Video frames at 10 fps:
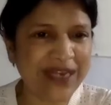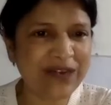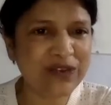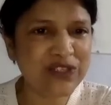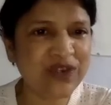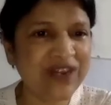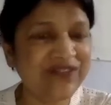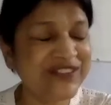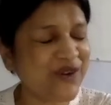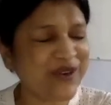I also
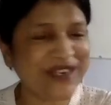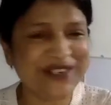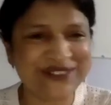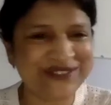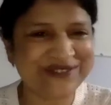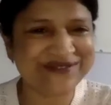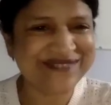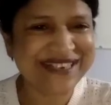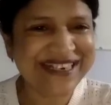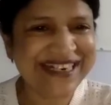loved talking to you.
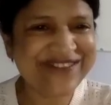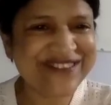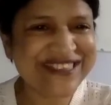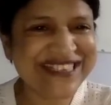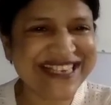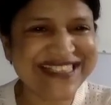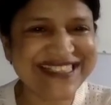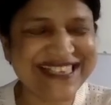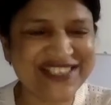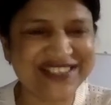It was a
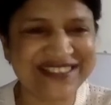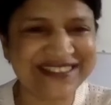nice session.